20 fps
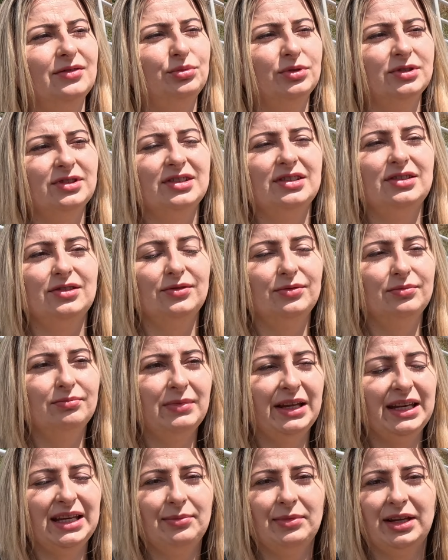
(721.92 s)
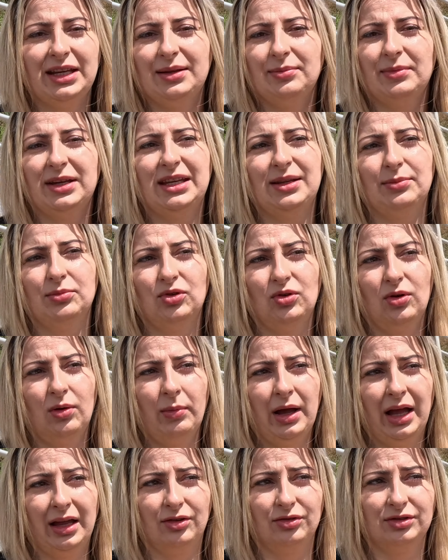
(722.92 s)
want to do many, many, many more
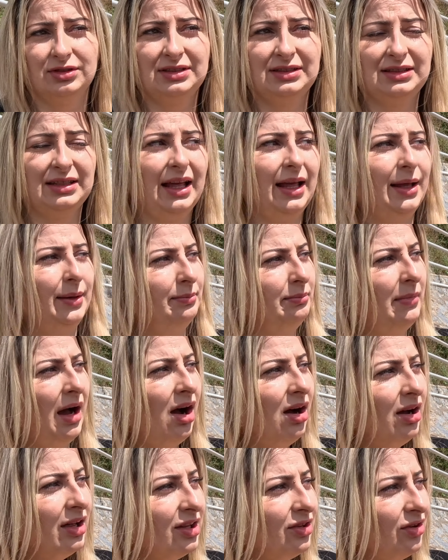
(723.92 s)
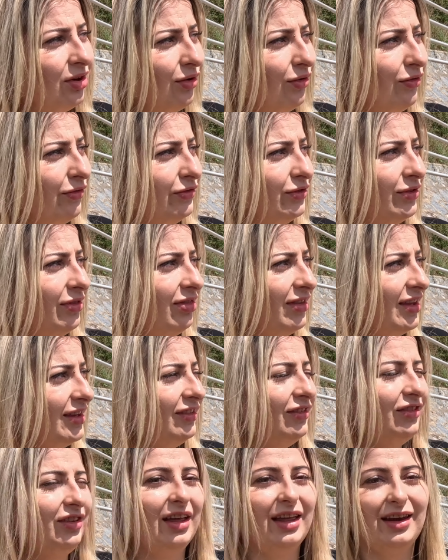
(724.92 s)
miles. Um, my goal for
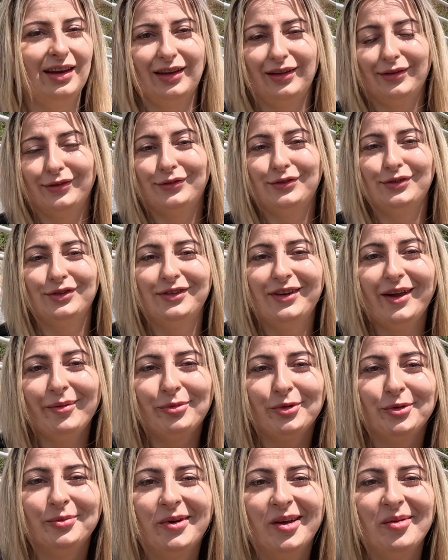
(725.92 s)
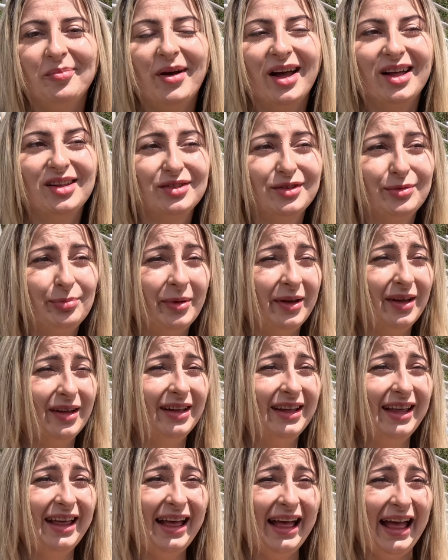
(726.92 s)
this year is to double my miles, but
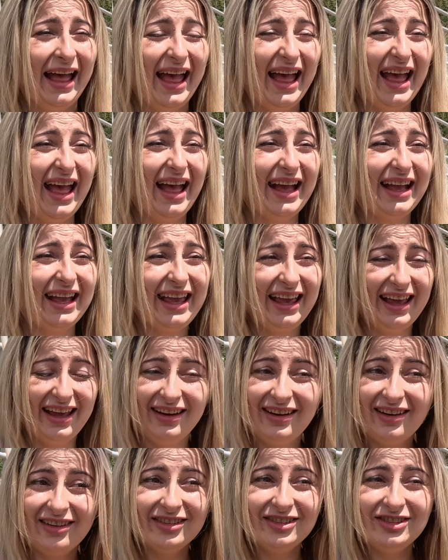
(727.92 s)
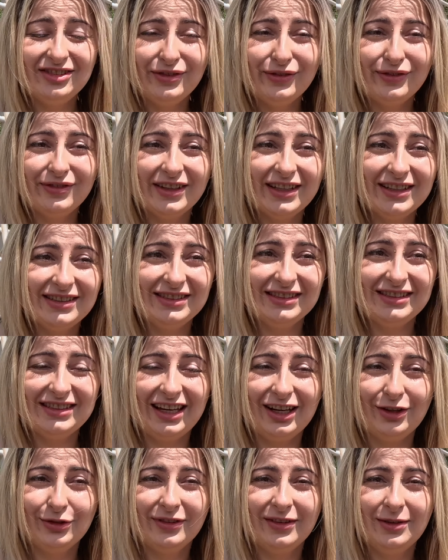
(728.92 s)
can I do
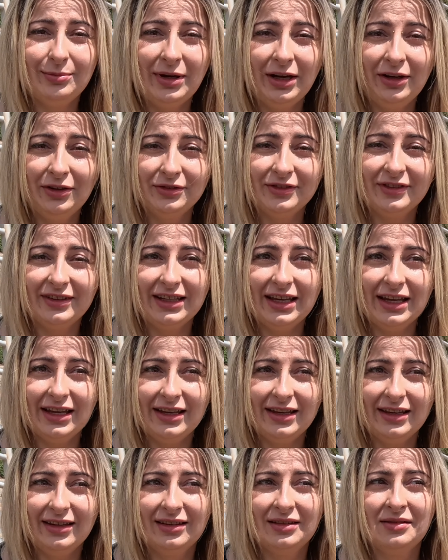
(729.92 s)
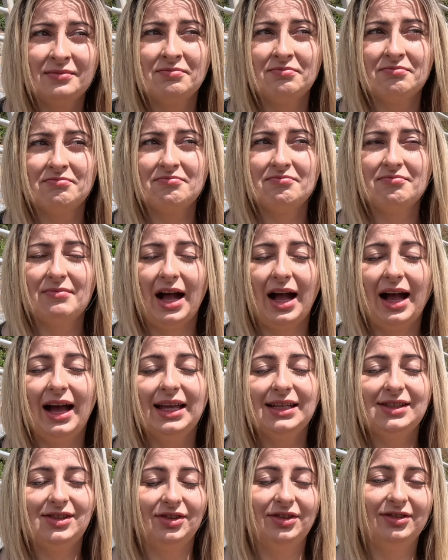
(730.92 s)
30,000 miles a year?
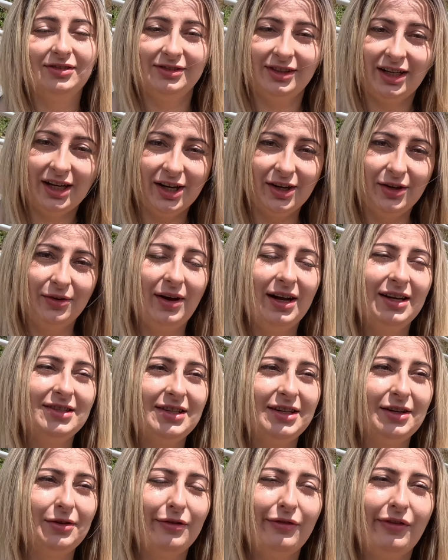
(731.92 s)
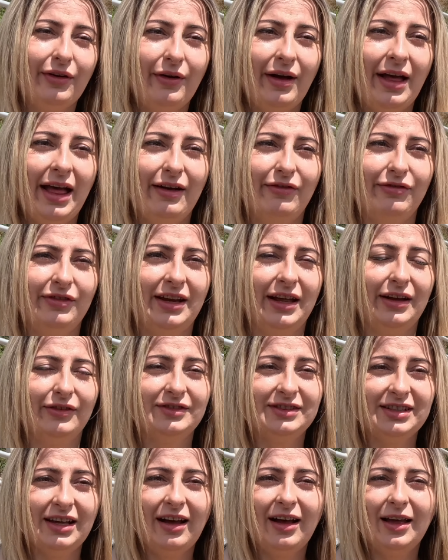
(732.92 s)
I don't know. I don't know if I'll have
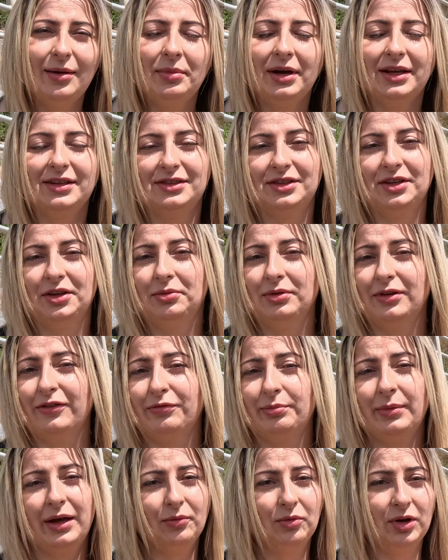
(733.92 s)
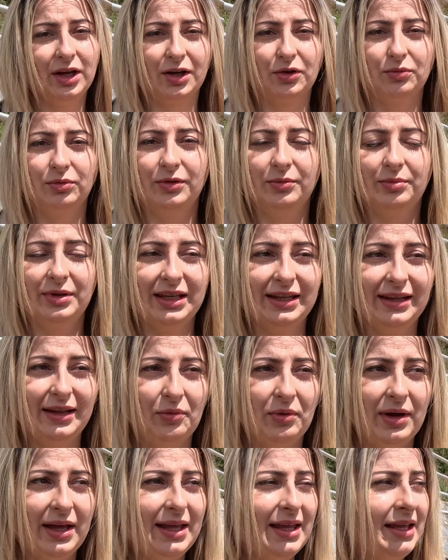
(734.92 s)
enough time. I don't know if my work will be in the
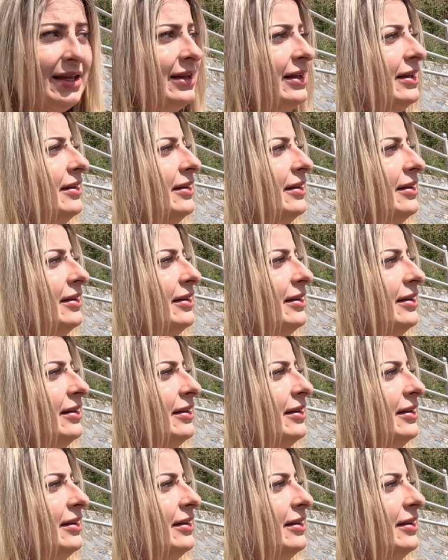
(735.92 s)
way,